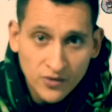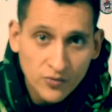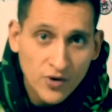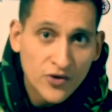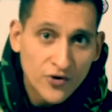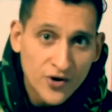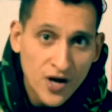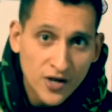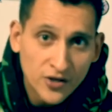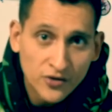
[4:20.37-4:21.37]
whether or
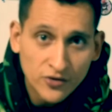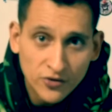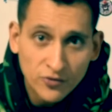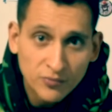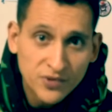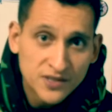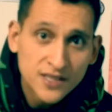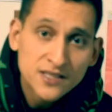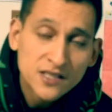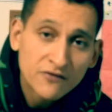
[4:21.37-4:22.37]
not you
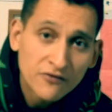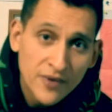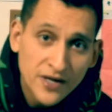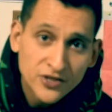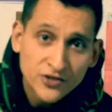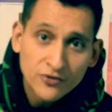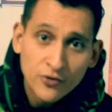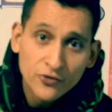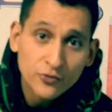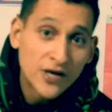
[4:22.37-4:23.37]
possess the information, or
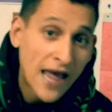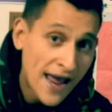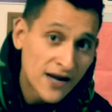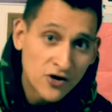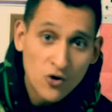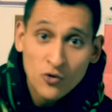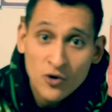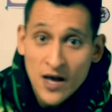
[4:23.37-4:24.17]
you can go